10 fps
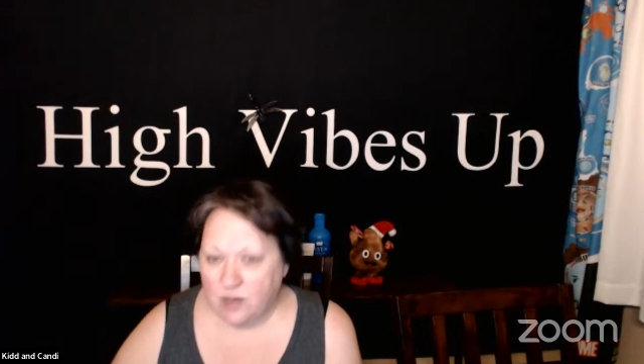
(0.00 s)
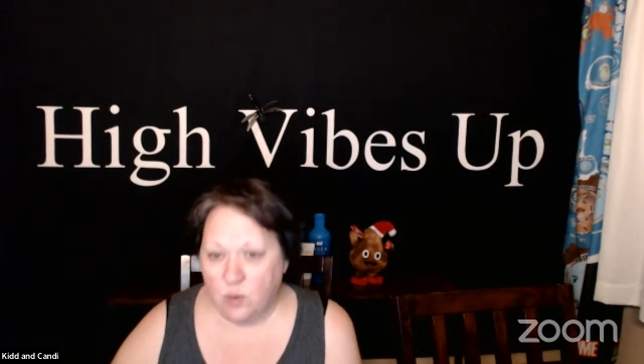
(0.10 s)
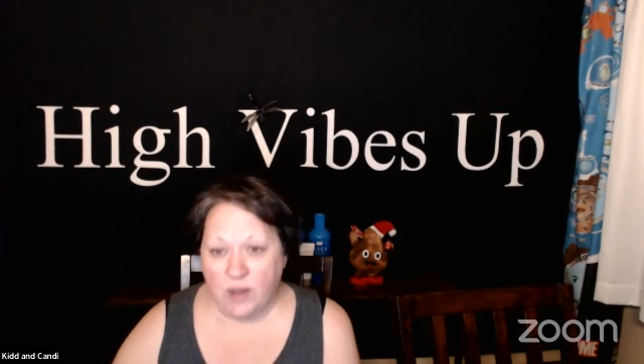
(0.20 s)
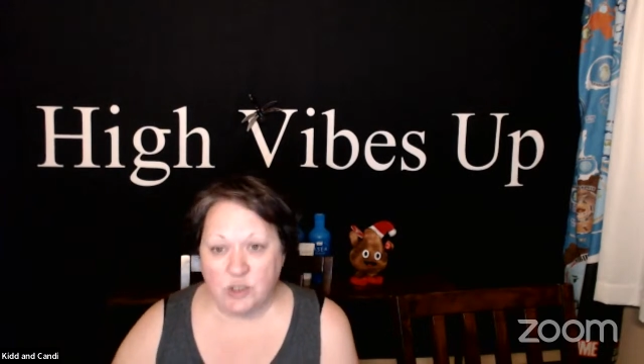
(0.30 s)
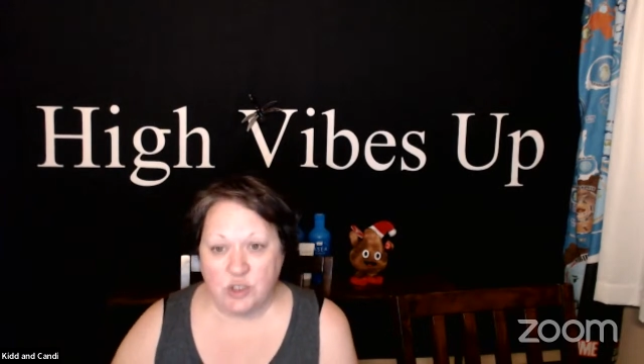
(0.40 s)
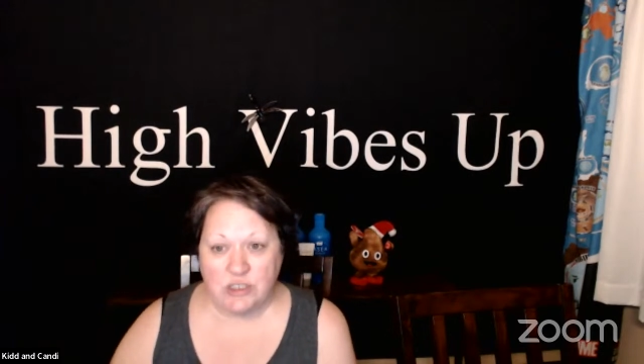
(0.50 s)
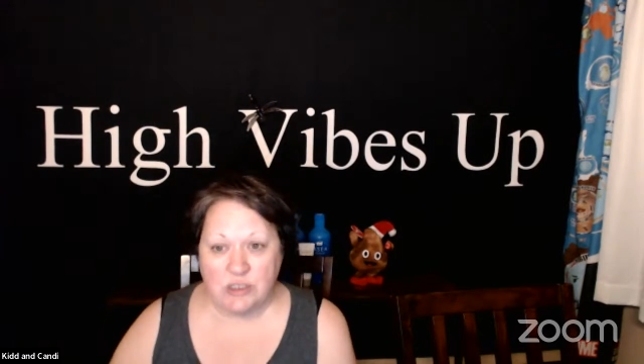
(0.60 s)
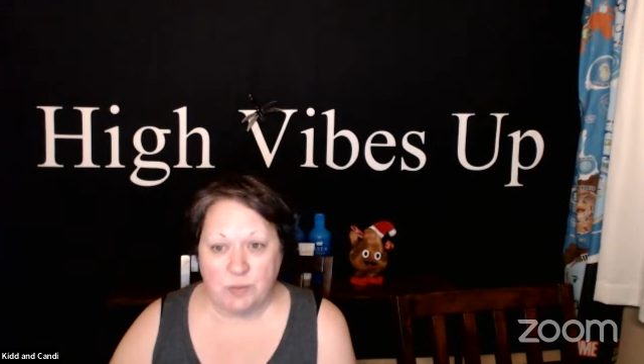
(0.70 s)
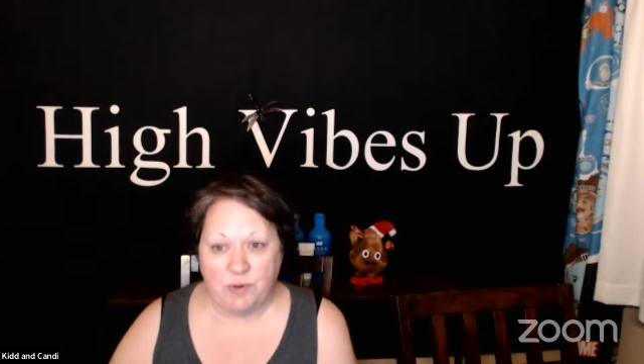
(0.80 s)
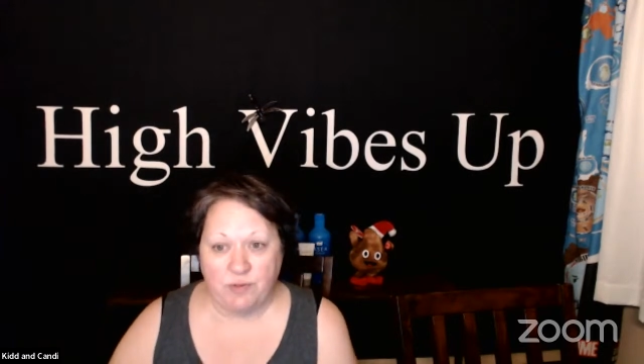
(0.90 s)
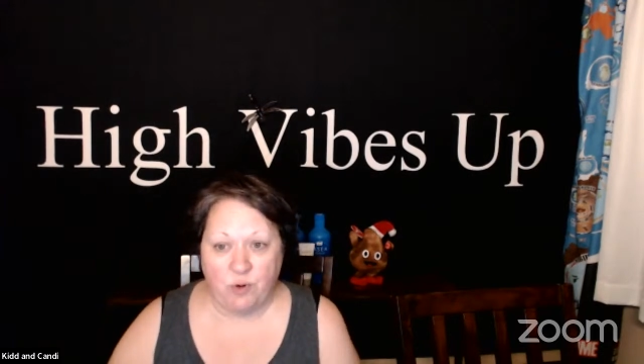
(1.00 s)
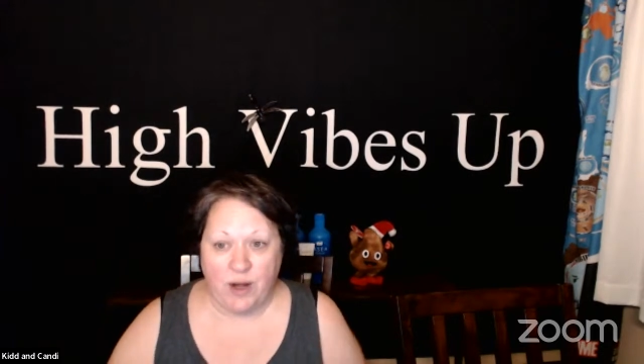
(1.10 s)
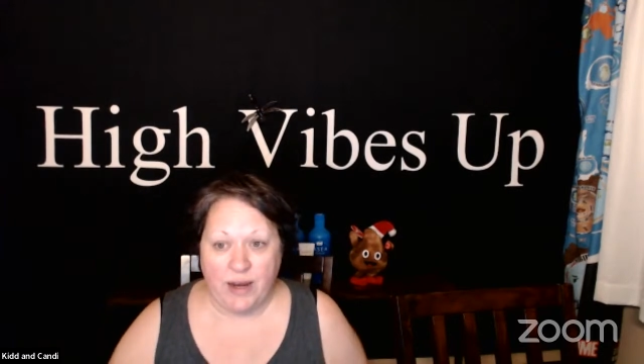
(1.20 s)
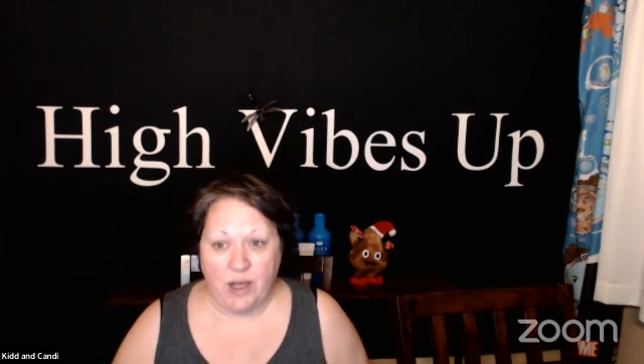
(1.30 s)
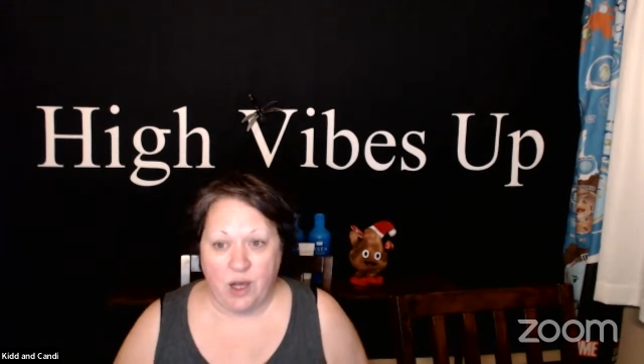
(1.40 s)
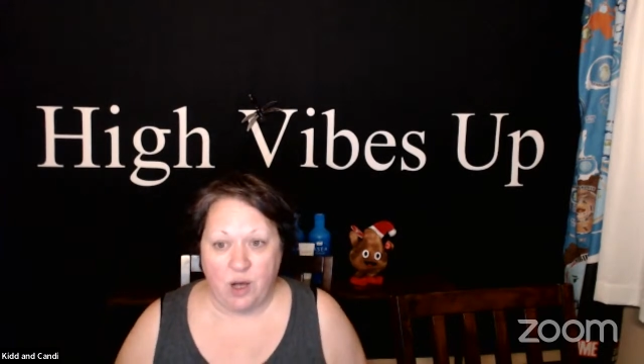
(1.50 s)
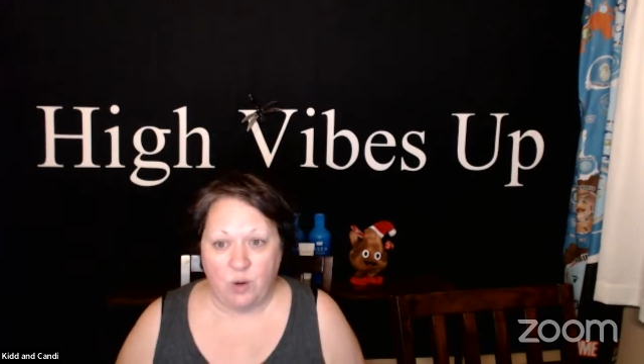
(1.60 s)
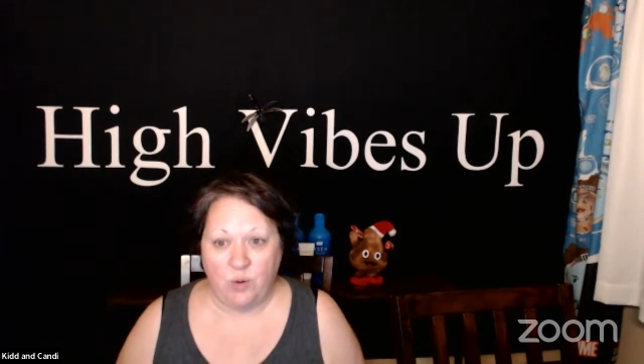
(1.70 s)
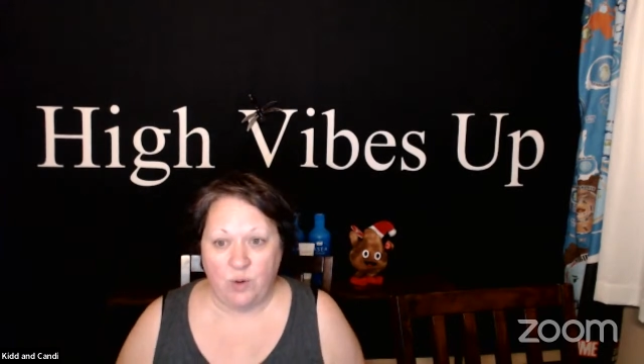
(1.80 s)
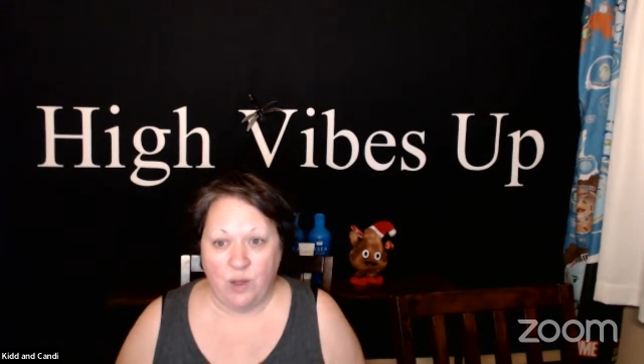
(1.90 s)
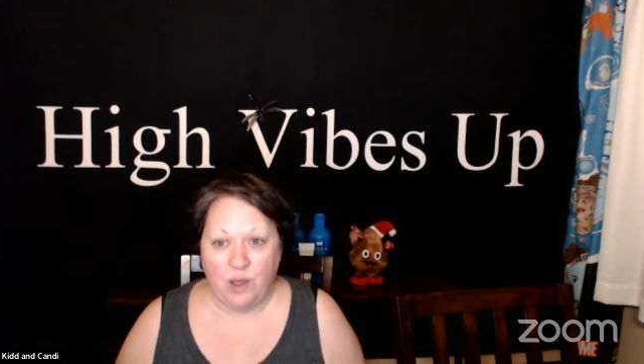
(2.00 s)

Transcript: questions before I go?